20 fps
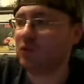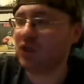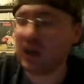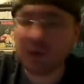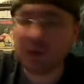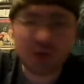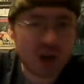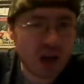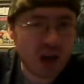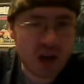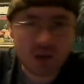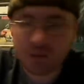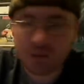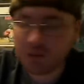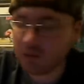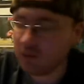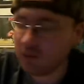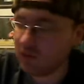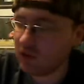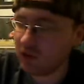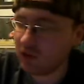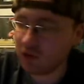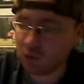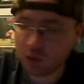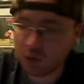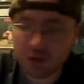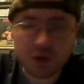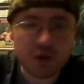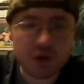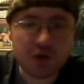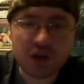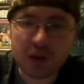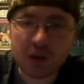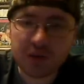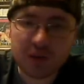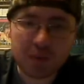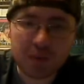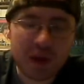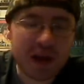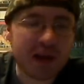James Caan does a really good
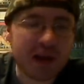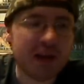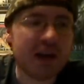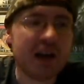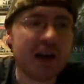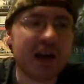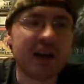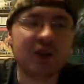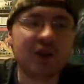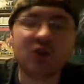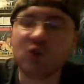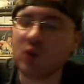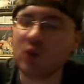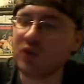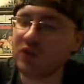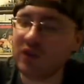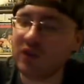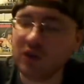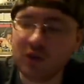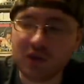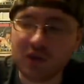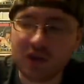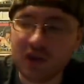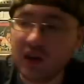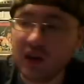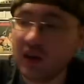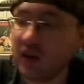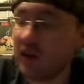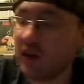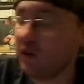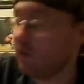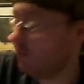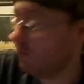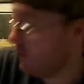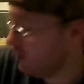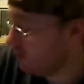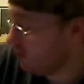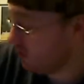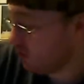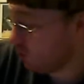job as the bad guy. Schwarzenegger's...
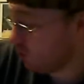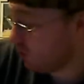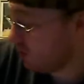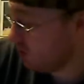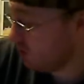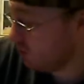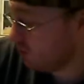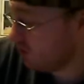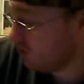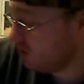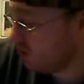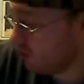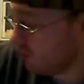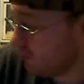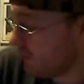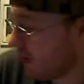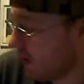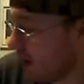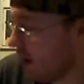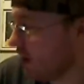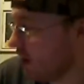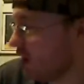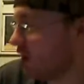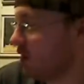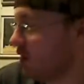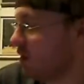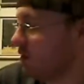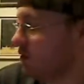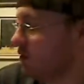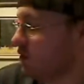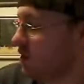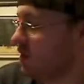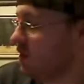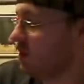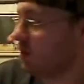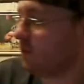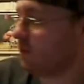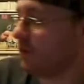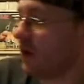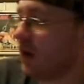Vanessa Williams does fine. She
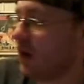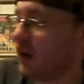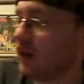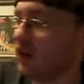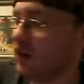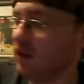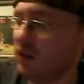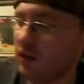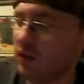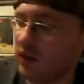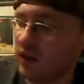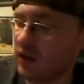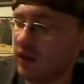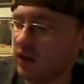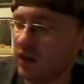does fine.